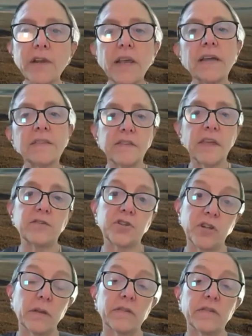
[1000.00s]
The land
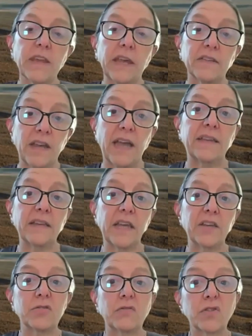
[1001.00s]
sector and
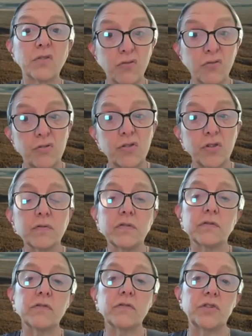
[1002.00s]
nature are crucial
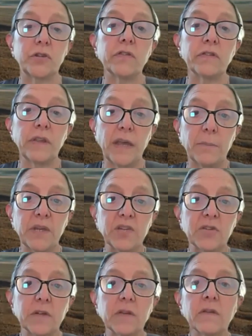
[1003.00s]
to reduce net
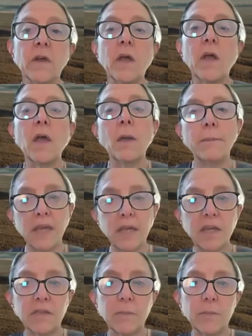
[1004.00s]
emissions,
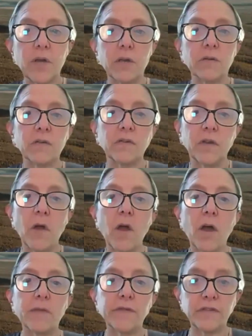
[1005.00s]
making the most
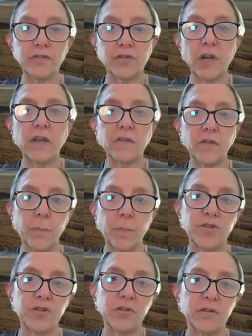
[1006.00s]
of Australia's
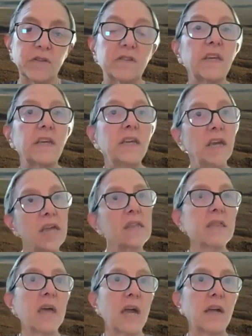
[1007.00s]
opportunity
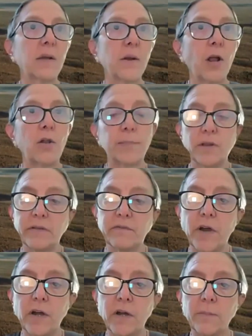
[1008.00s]
in that global
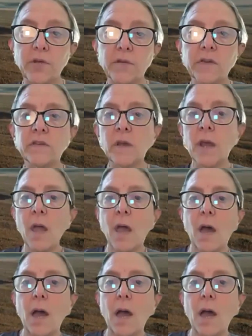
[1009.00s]
environment,